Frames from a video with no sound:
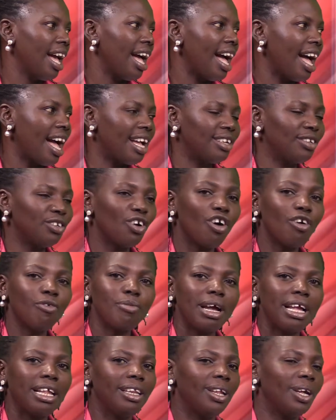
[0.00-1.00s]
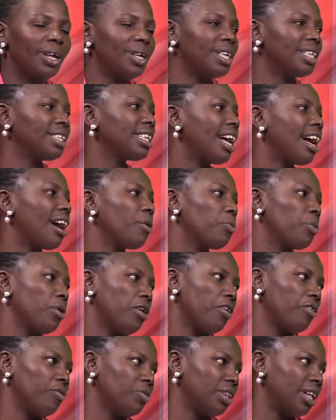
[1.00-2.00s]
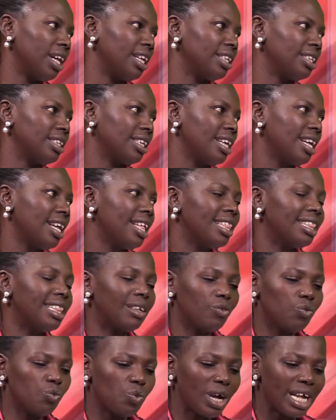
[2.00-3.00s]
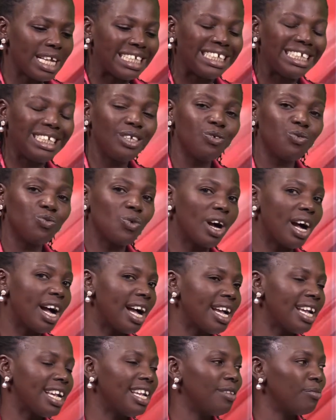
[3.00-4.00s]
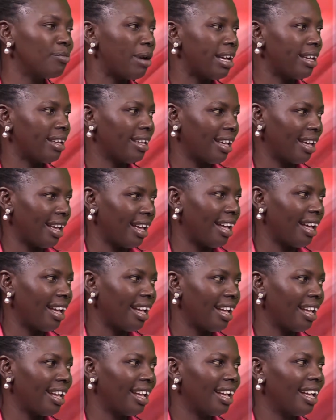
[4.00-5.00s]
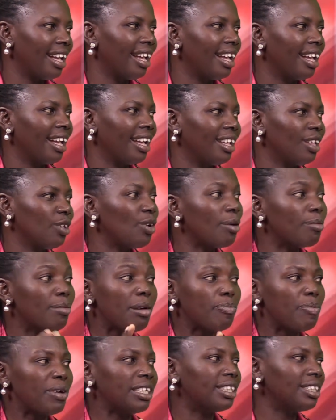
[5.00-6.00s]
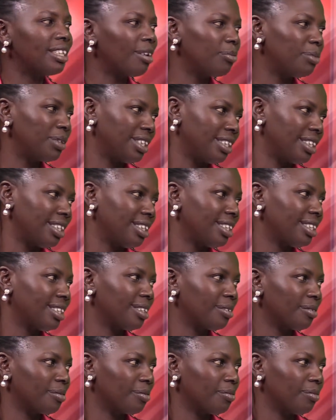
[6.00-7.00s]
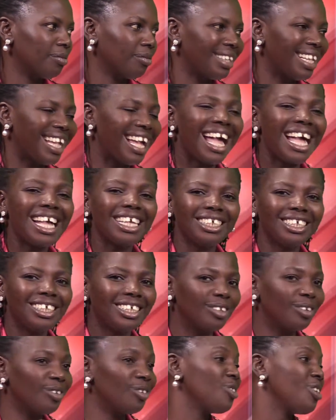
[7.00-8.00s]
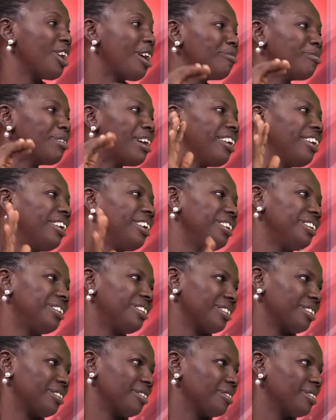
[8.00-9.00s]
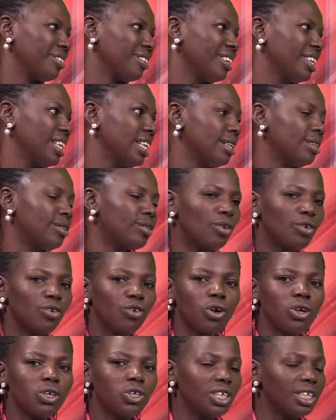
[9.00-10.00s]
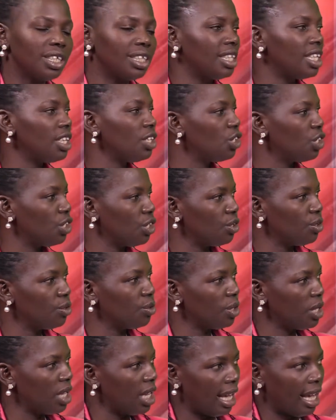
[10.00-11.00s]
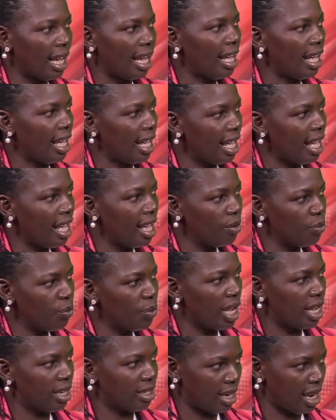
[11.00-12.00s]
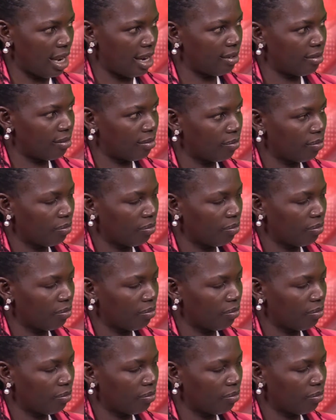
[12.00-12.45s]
And all my learners are aware of that. That once you are in my care, you're my personal business until you're married. So not just teach you here and we are done.